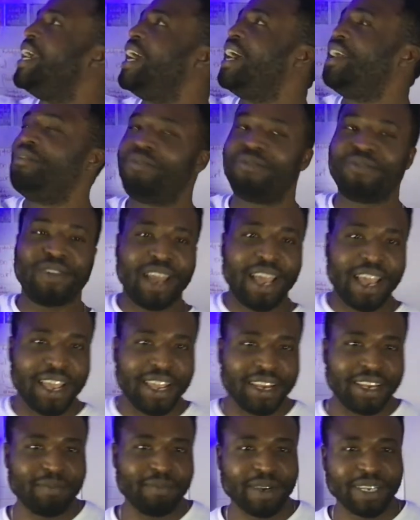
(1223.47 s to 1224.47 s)
and
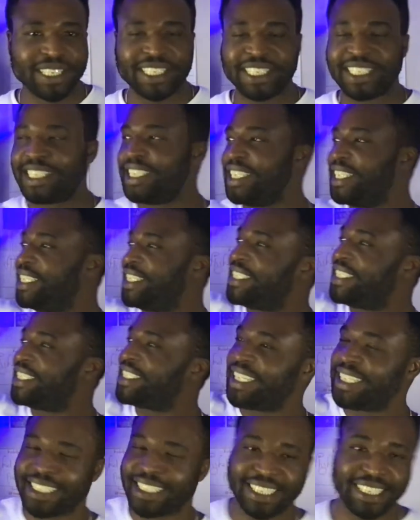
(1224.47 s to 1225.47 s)
flying machines
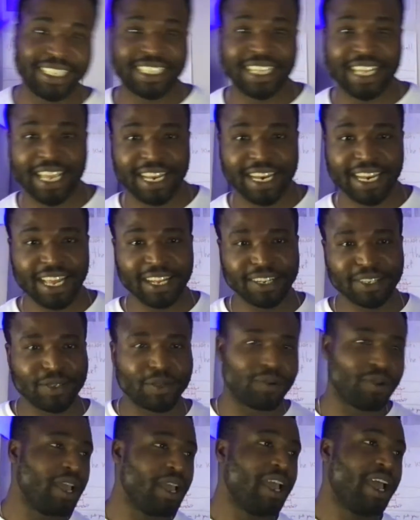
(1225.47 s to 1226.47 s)
and things like that.
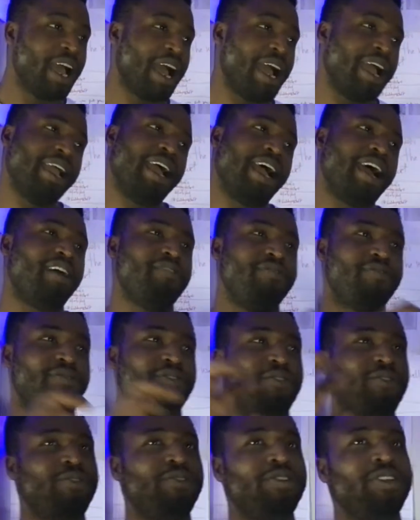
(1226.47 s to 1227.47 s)
So I have
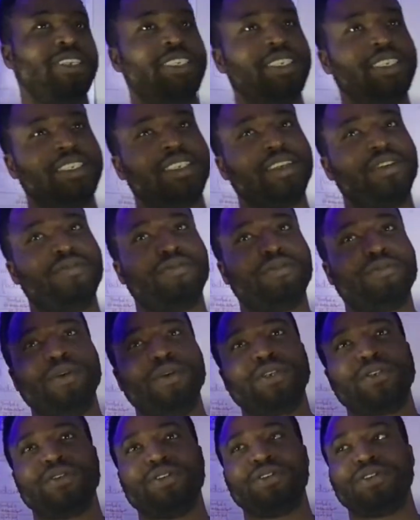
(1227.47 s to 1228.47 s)
all this
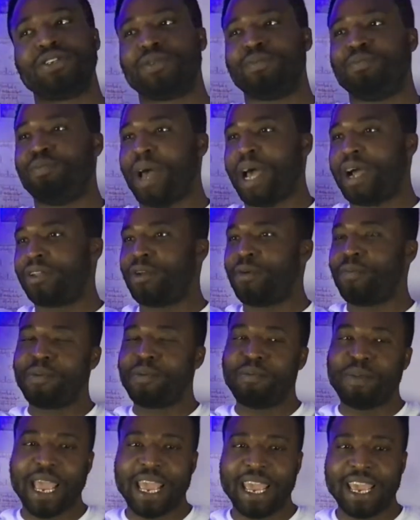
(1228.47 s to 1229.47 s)
information just backed up
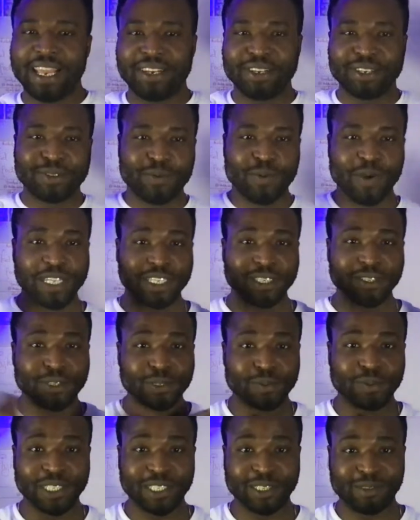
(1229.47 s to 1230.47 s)
in my head, just waiting
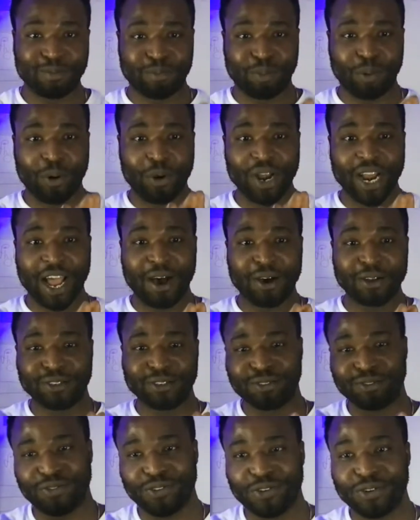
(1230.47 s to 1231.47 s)
to be spun out
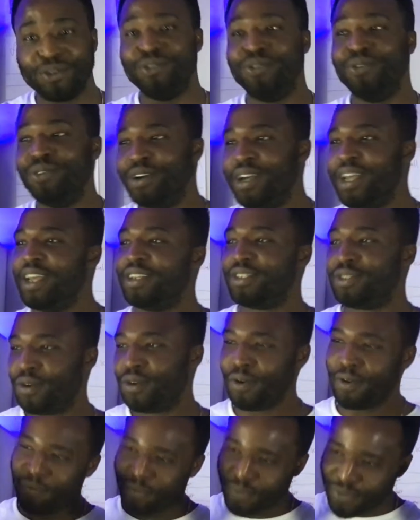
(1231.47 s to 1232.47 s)
for you. So
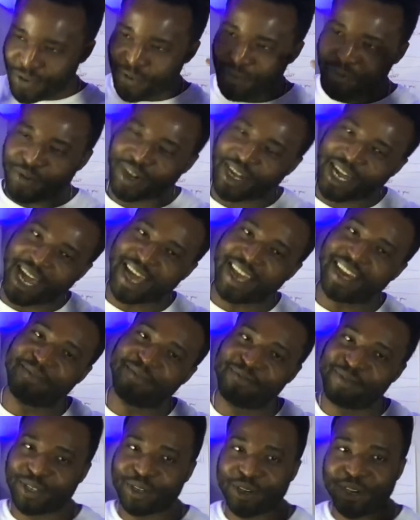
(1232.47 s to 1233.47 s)
if you
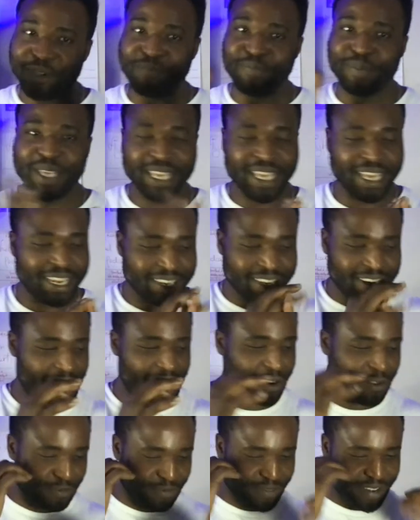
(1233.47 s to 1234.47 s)
can join me and
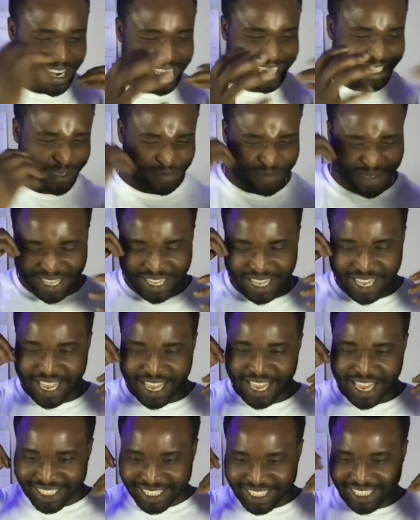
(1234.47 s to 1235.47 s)
kind of let me
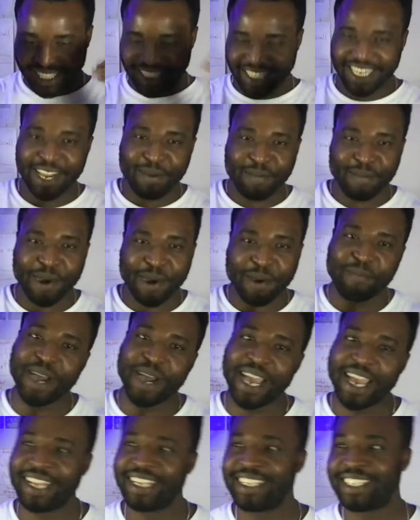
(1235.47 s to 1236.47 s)
share my
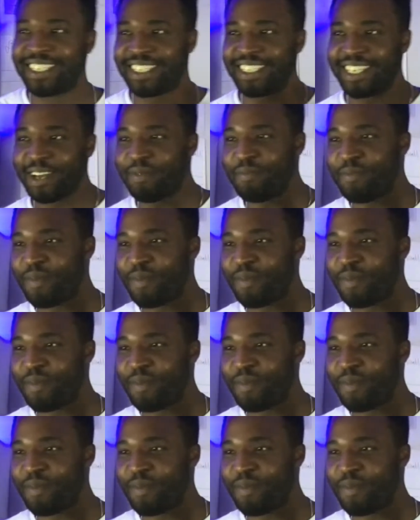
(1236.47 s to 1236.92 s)
mind, share